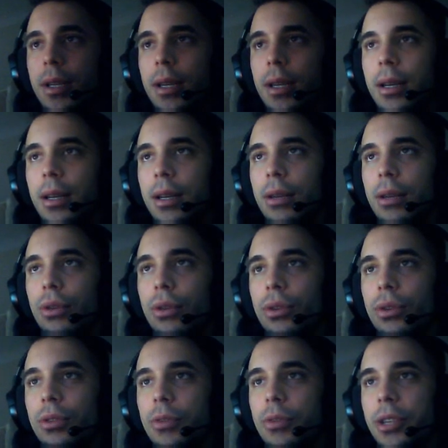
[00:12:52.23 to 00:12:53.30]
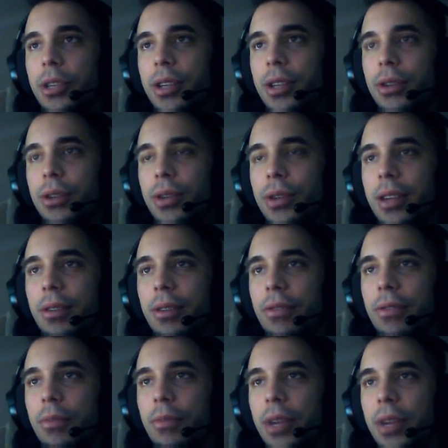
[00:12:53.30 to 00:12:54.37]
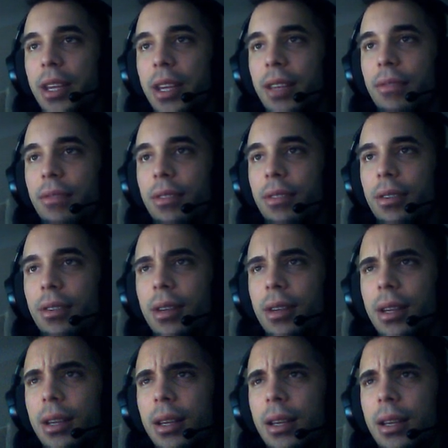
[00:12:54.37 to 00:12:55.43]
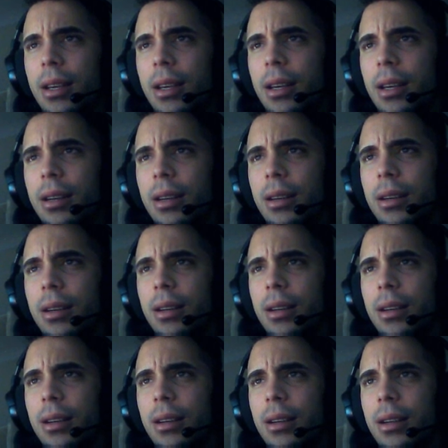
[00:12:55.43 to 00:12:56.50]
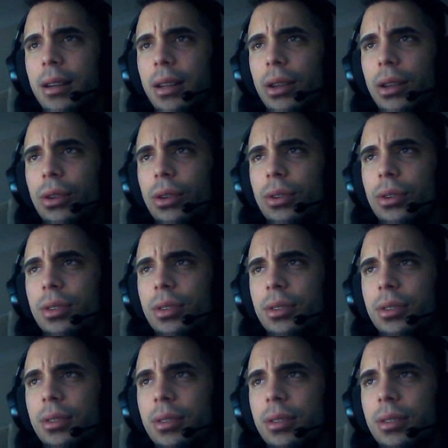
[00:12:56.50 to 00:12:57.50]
Not to mention I also had another break even loss.